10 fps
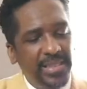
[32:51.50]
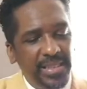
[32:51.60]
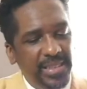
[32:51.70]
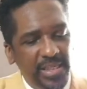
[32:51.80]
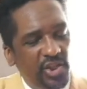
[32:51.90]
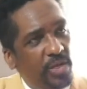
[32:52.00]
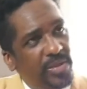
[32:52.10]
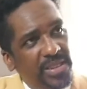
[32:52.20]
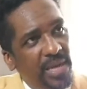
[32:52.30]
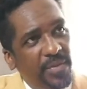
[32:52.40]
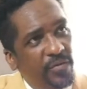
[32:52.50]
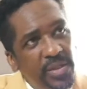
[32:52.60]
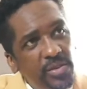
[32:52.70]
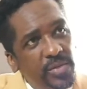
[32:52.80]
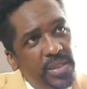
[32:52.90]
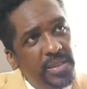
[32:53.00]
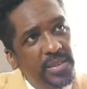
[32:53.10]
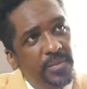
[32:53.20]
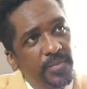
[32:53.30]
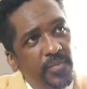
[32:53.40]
that that's essentially what Stop and Frisk was.